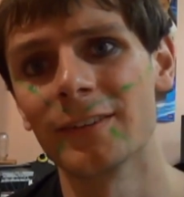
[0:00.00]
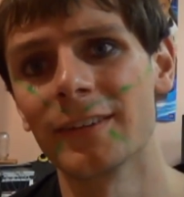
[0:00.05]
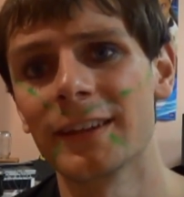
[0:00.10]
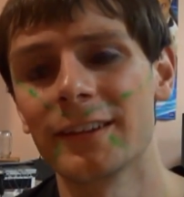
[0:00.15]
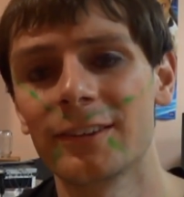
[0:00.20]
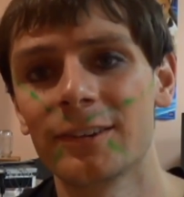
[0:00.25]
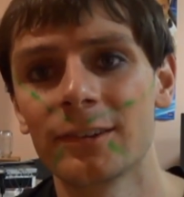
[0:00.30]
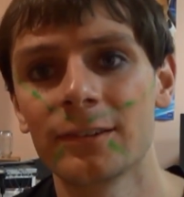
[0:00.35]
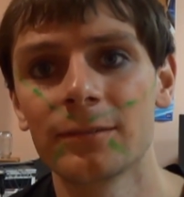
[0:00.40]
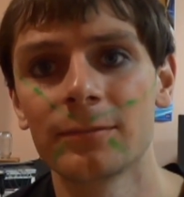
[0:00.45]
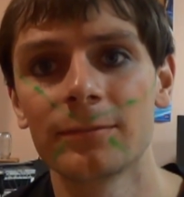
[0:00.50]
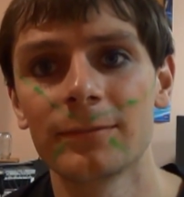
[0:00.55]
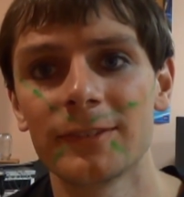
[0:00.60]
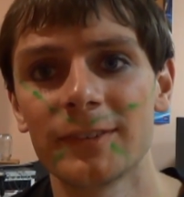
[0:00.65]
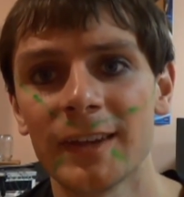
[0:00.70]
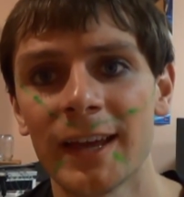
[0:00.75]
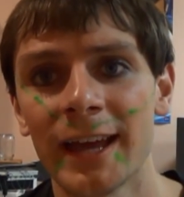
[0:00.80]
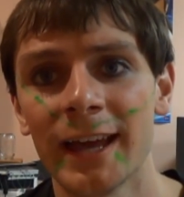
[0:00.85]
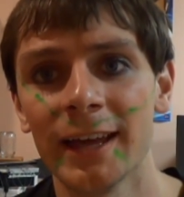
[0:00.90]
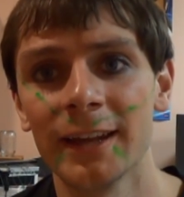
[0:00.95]
and that's
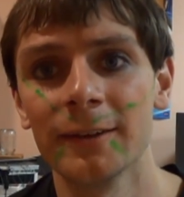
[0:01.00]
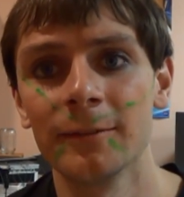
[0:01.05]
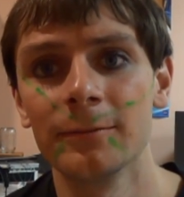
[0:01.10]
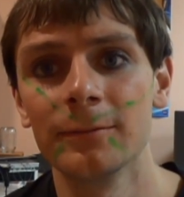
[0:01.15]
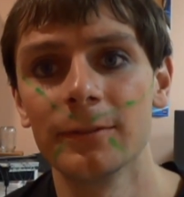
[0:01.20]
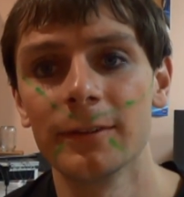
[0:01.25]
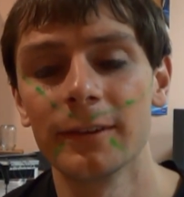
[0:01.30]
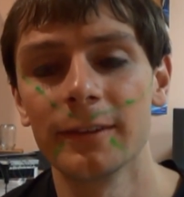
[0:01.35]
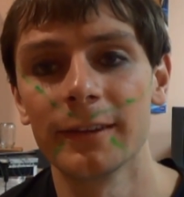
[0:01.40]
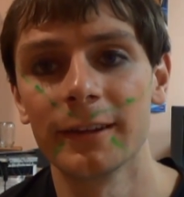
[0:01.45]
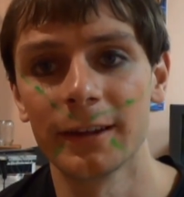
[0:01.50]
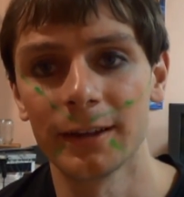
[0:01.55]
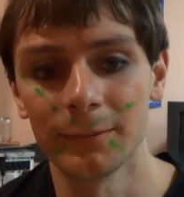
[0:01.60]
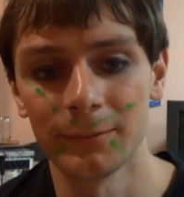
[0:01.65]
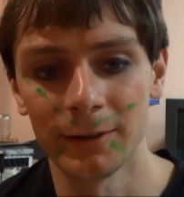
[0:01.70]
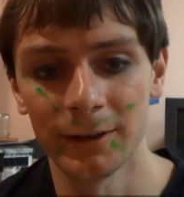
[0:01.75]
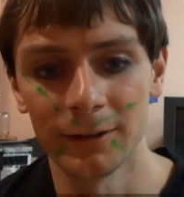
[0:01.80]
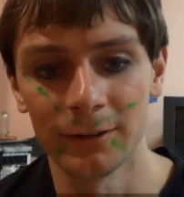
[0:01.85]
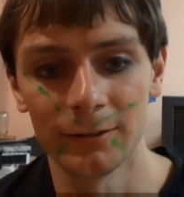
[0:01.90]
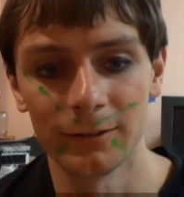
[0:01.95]
sad to think
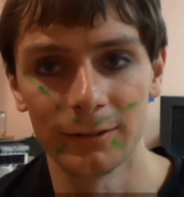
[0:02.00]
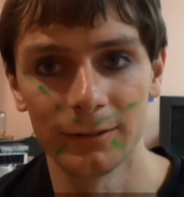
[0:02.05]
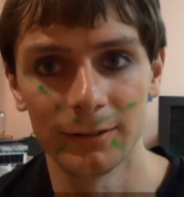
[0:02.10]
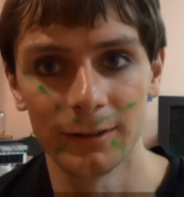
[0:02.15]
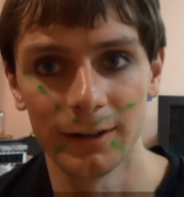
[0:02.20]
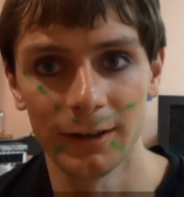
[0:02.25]
about.